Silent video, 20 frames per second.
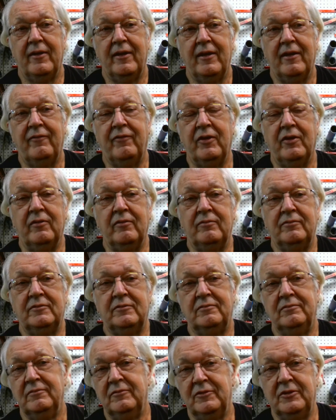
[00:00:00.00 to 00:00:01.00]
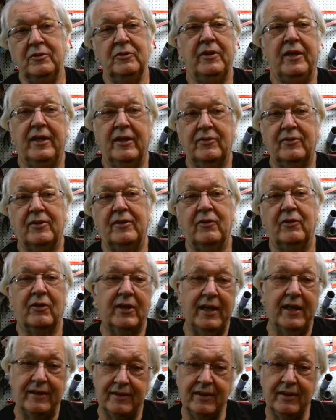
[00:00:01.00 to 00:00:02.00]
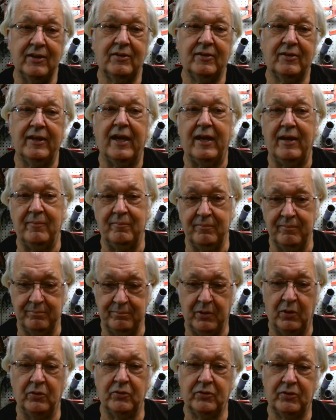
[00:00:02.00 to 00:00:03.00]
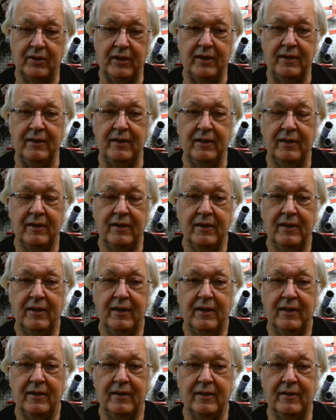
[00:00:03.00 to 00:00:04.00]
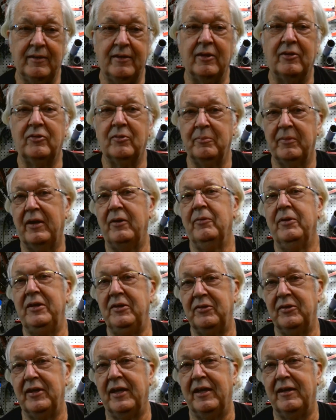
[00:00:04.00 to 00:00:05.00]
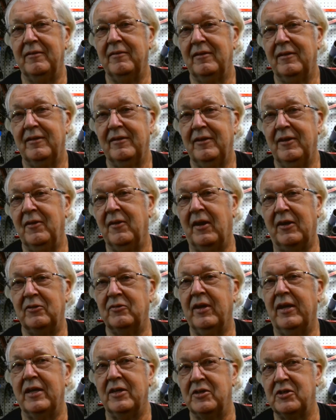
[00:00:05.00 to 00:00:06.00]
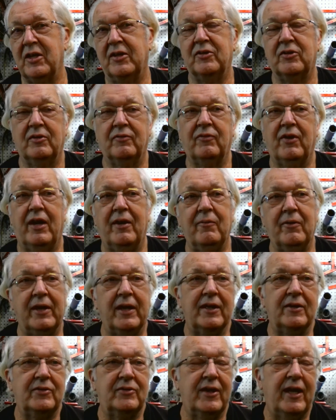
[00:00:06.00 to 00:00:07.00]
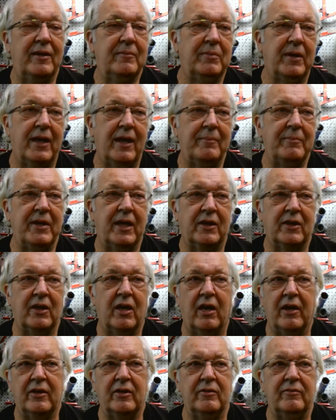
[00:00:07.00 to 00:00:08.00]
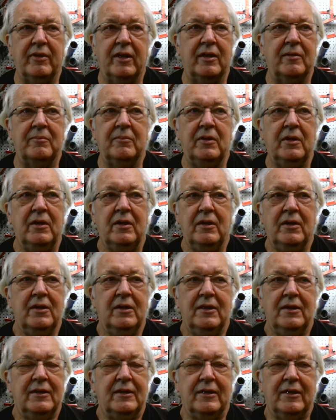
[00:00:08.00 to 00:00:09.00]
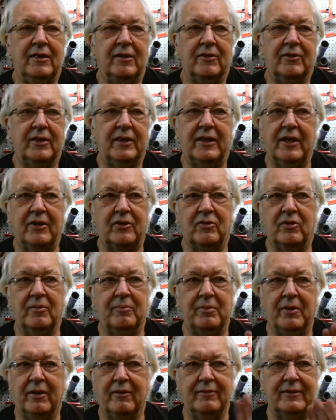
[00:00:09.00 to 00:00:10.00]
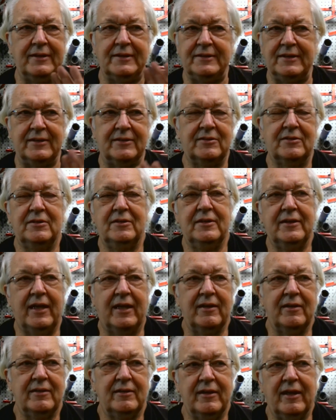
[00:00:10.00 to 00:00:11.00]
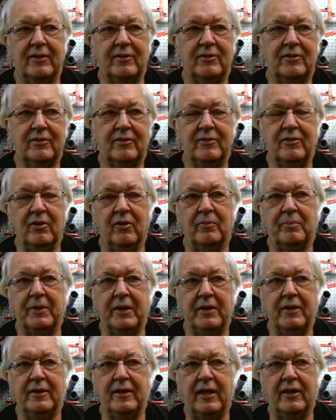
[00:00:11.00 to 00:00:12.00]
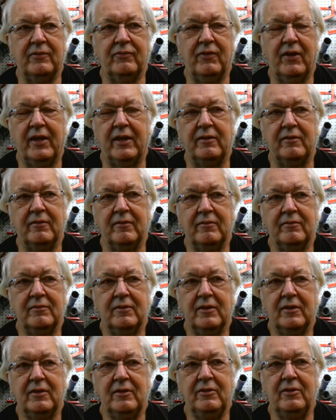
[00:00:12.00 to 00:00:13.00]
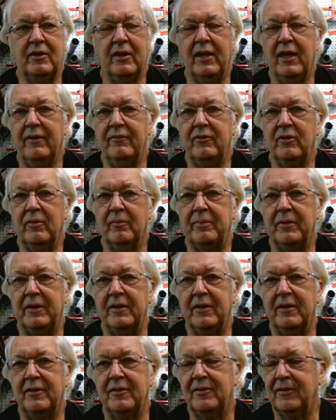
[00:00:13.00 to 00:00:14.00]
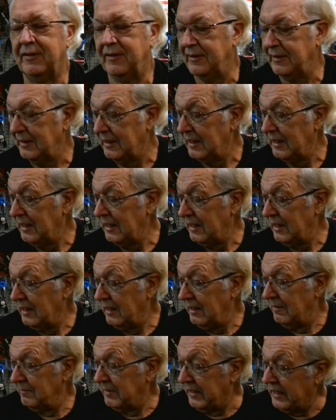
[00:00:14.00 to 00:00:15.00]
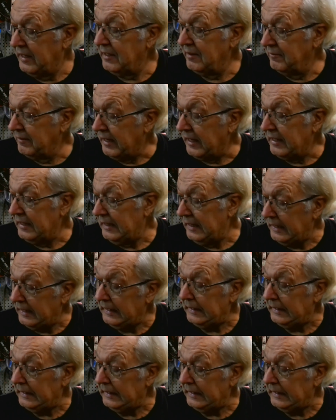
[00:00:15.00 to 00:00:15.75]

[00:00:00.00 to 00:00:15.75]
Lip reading: if you do this and look at this that I posted, this is my reasoning. You know, I'll try to justify what I said, but I'm not going to argue with them. You know, it gets to a point where you just, yeah, that's your opinion, that's fine. you can have your opinions. But anyway,